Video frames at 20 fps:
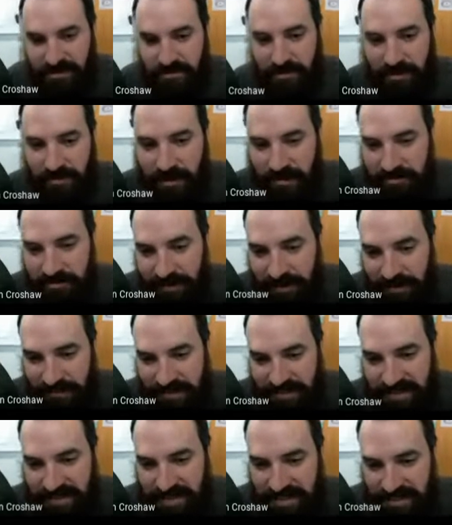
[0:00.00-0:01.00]
one of my
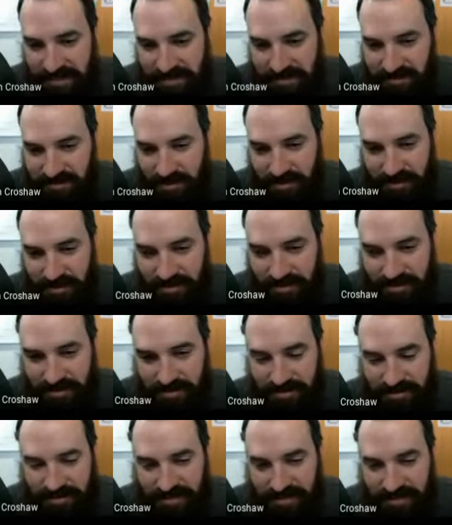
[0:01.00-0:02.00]
favorite scenes of
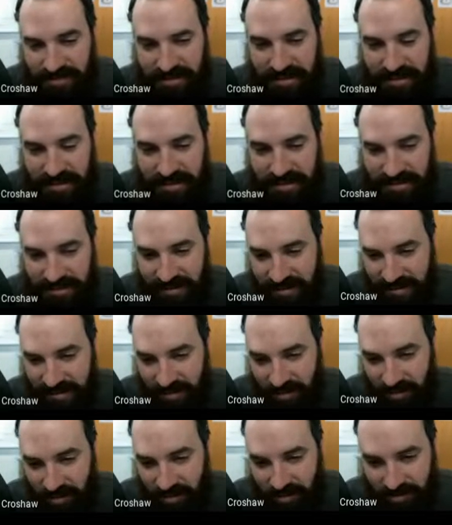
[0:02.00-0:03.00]
all in
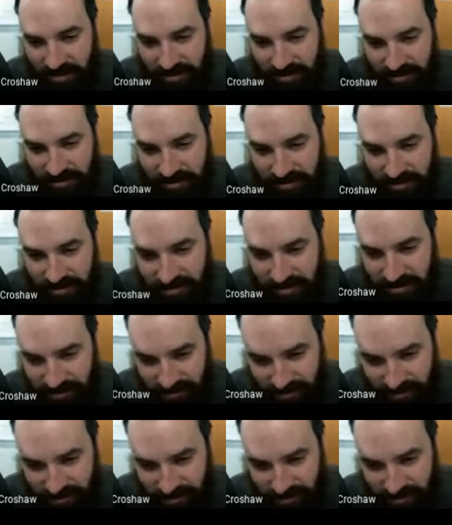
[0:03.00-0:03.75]
all of